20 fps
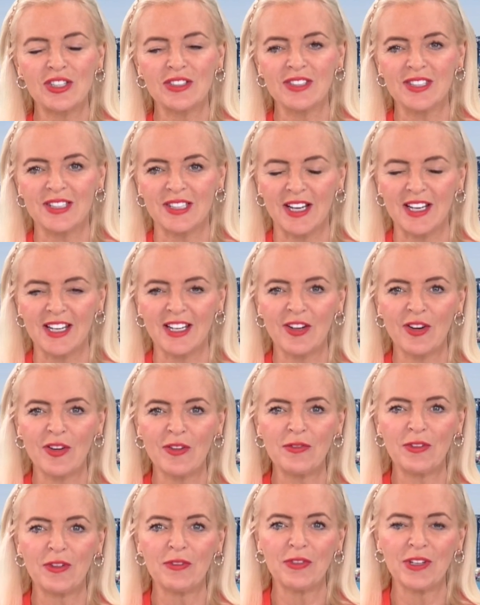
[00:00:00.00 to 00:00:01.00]
signing
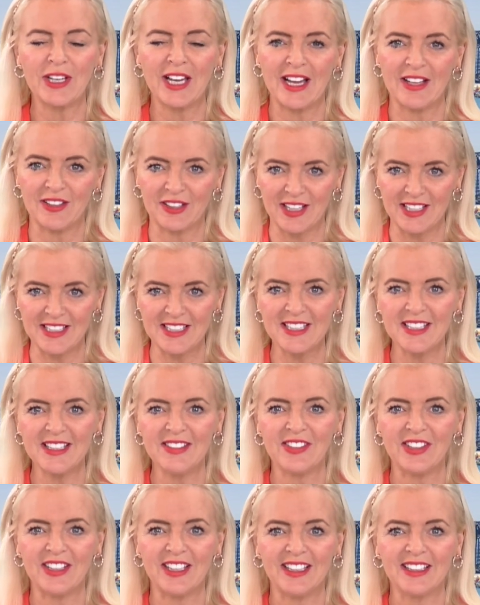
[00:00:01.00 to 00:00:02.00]
off for Calkine
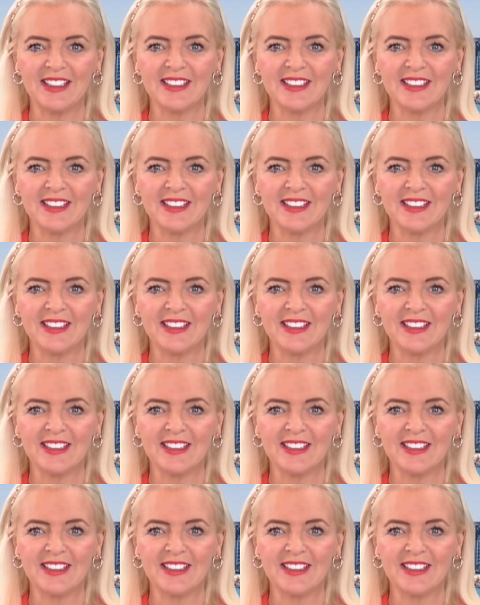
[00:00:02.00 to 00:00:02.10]
TV.